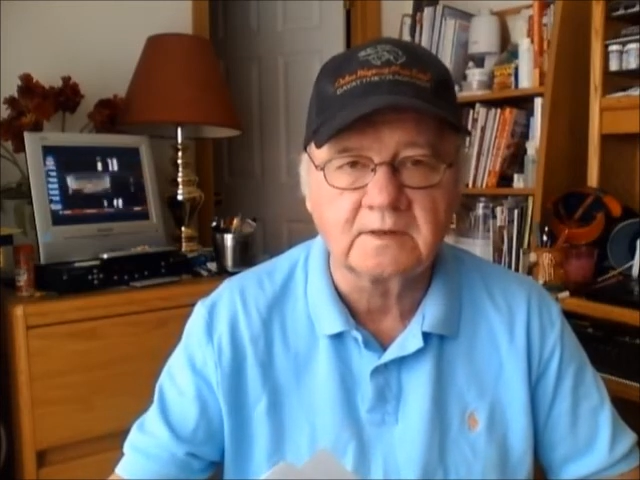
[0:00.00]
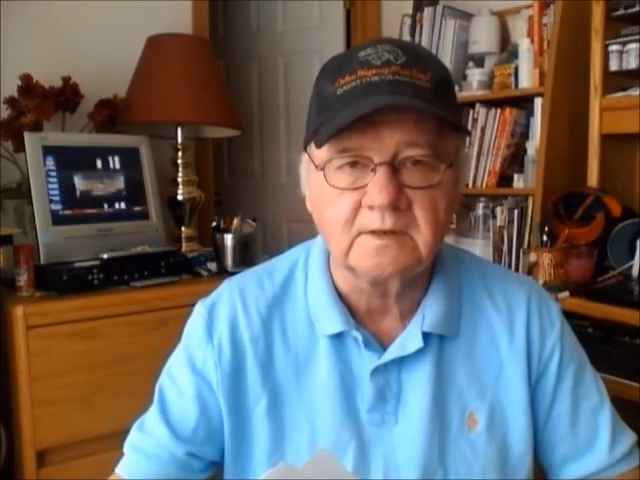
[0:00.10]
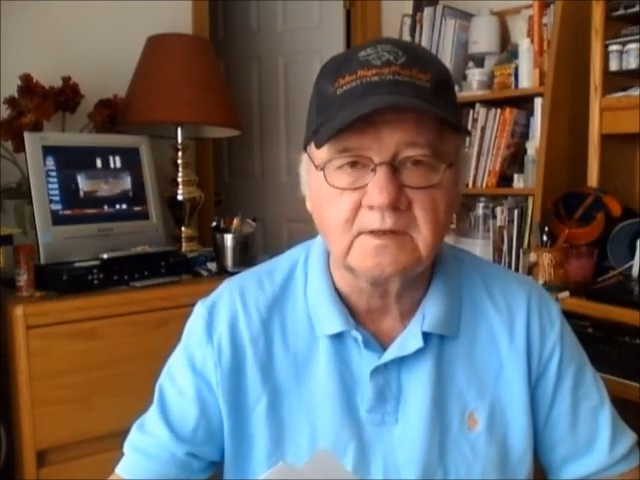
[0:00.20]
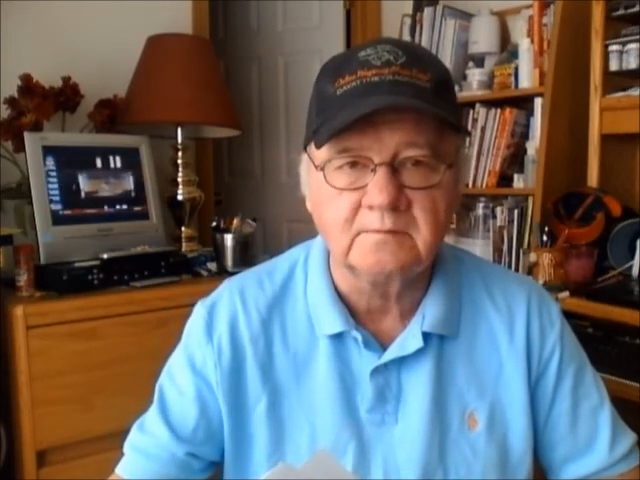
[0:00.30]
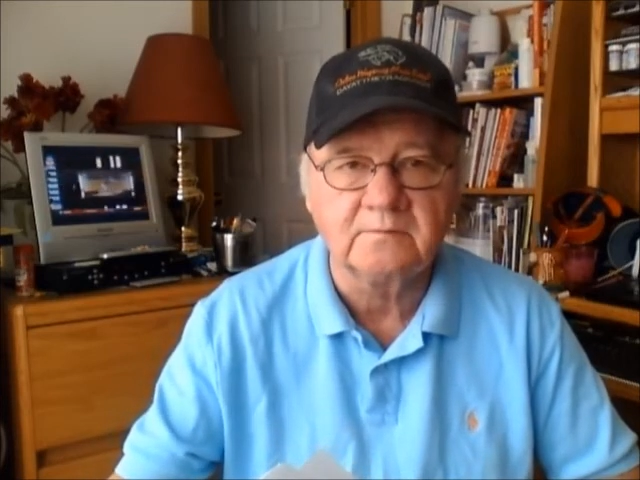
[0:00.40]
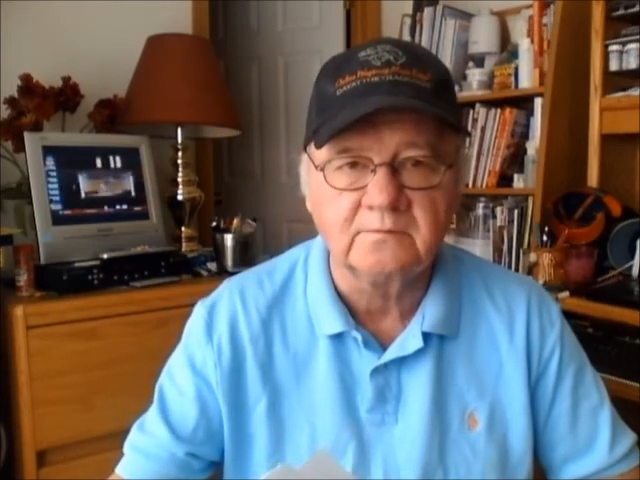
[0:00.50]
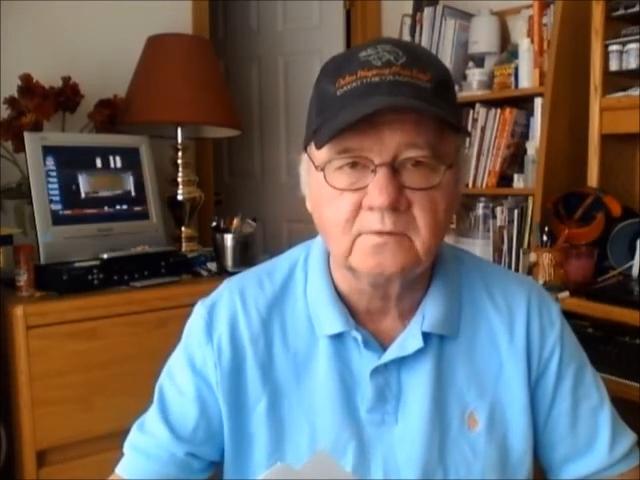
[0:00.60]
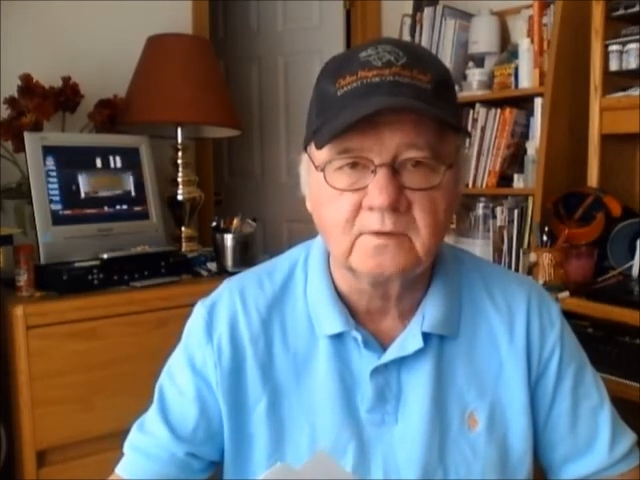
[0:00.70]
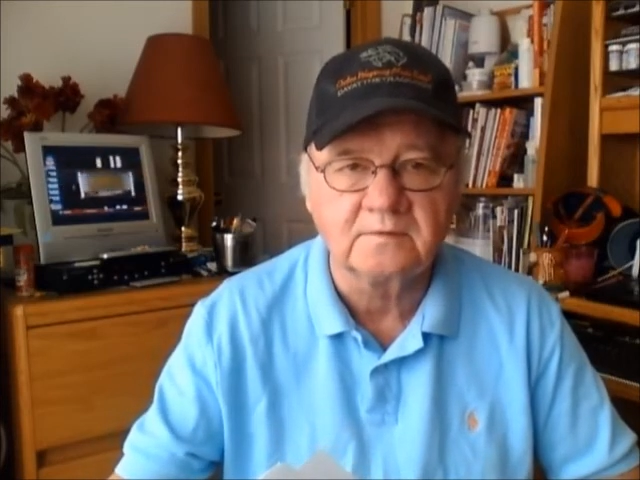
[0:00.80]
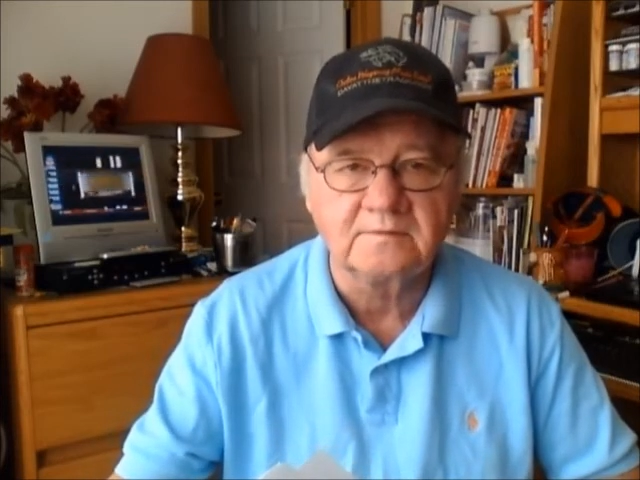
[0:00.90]
Needham
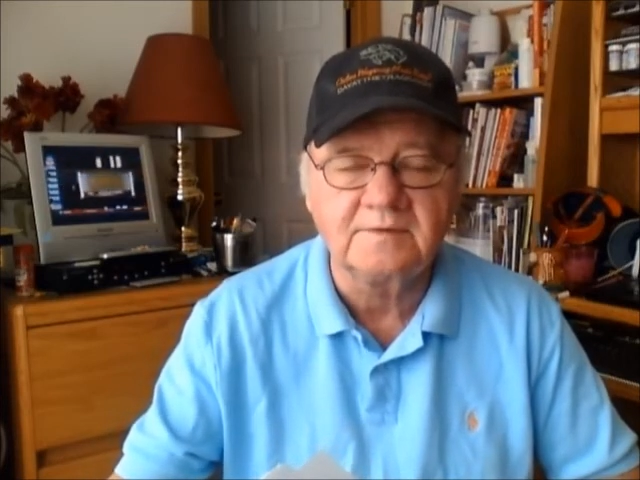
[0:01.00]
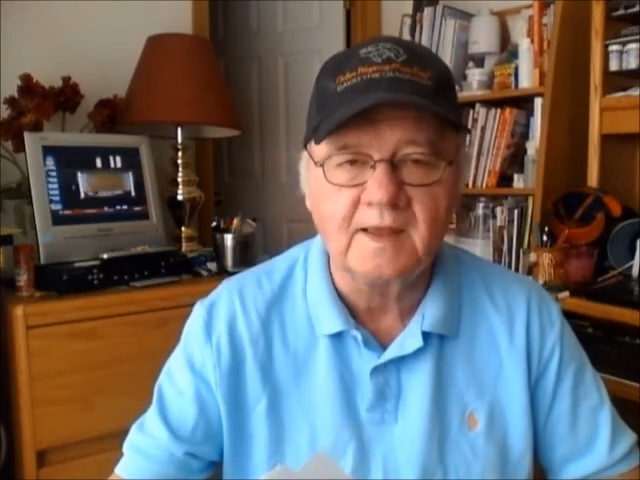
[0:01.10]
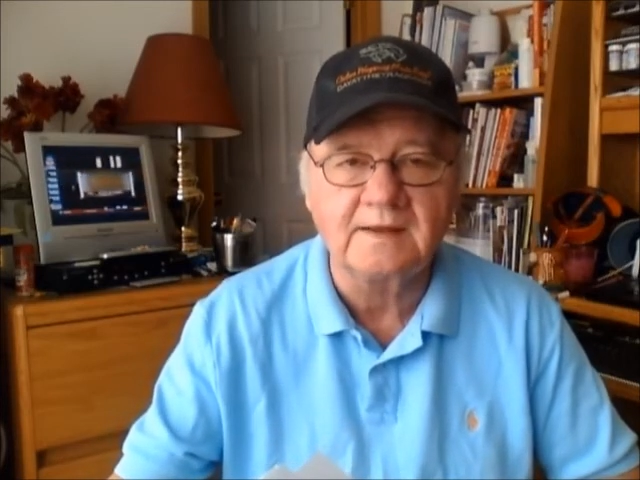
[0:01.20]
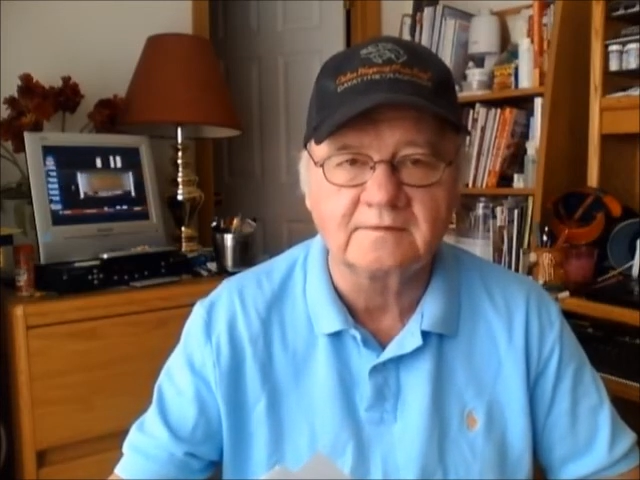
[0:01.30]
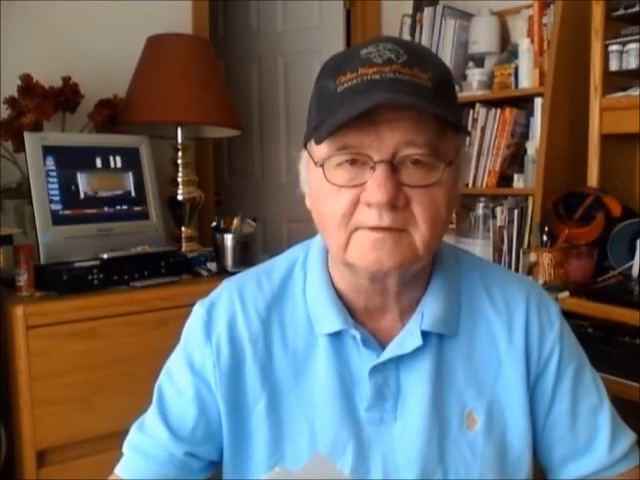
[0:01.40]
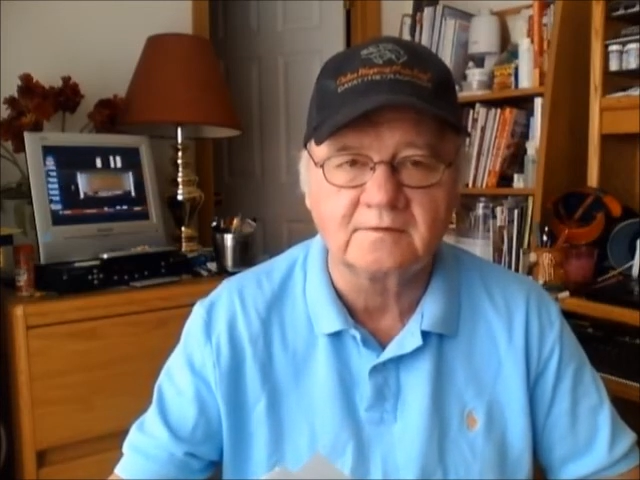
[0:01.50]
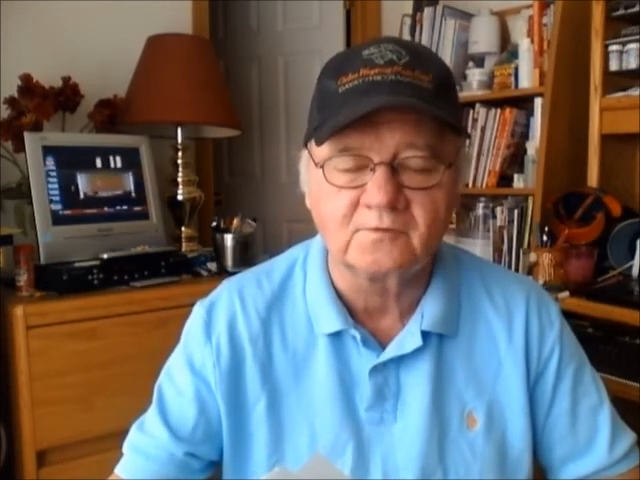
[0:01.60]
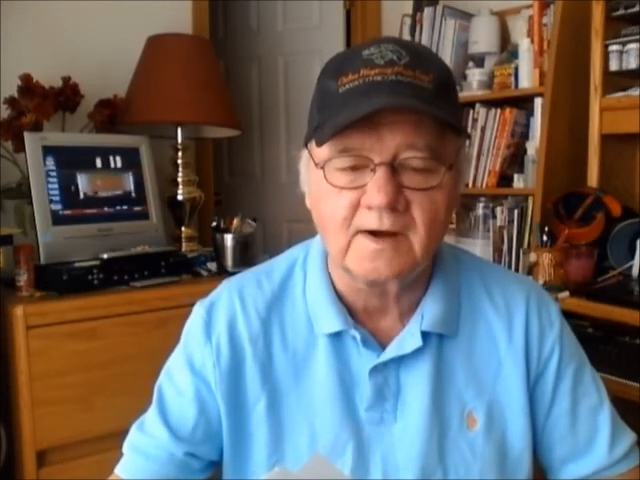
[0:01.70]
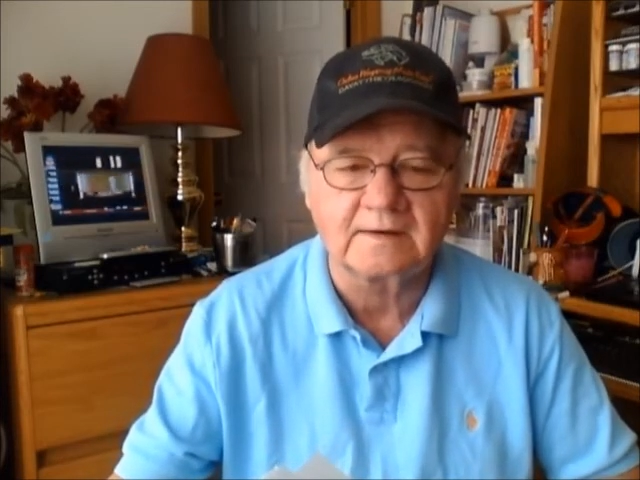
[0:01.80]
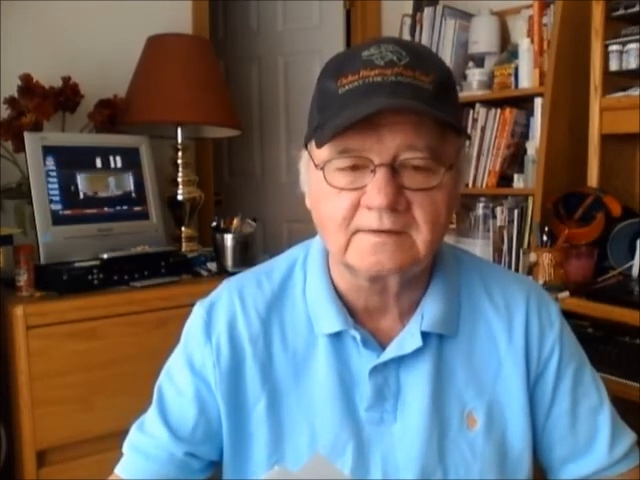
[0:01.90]
for day at the
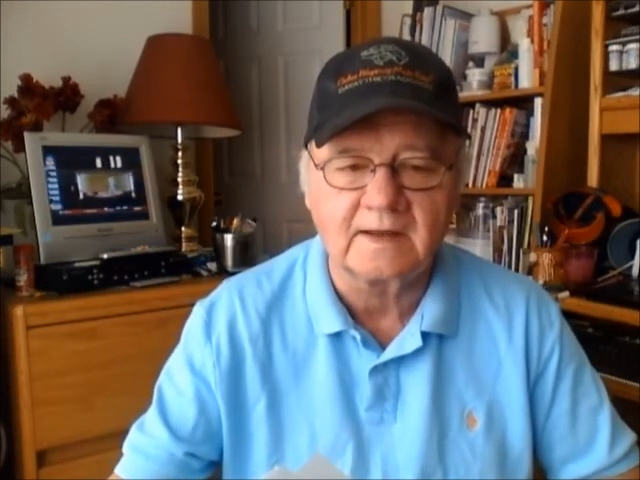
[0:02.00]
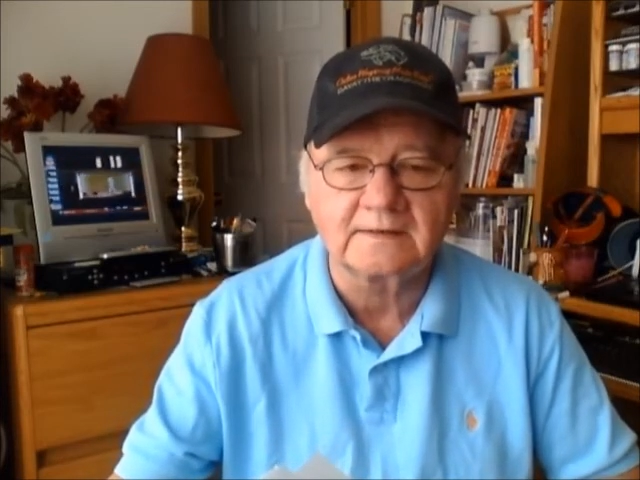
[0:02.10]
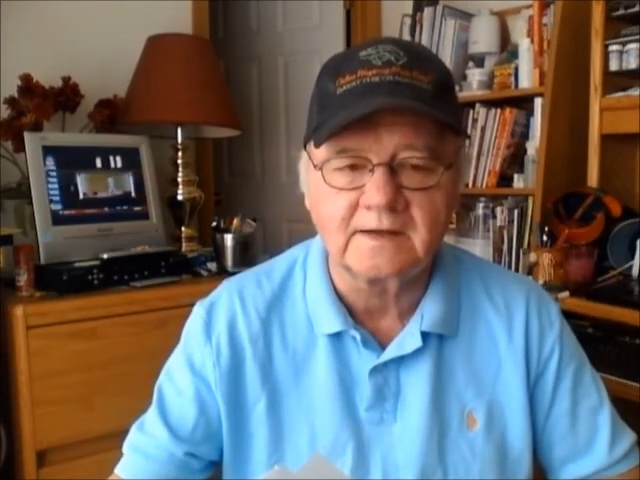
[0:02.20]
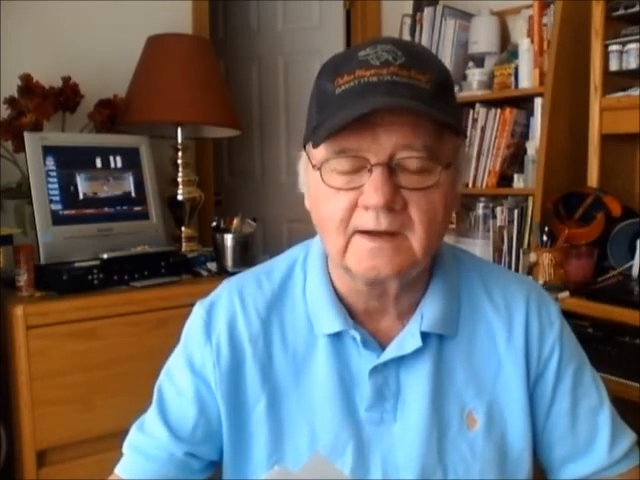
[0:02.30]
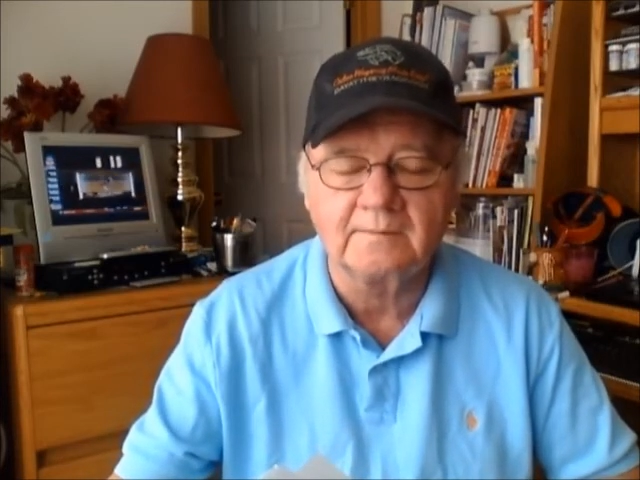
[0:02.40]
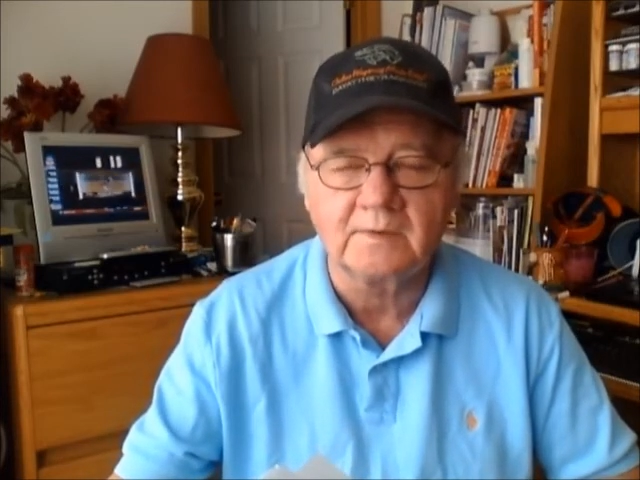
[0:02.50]
track.com,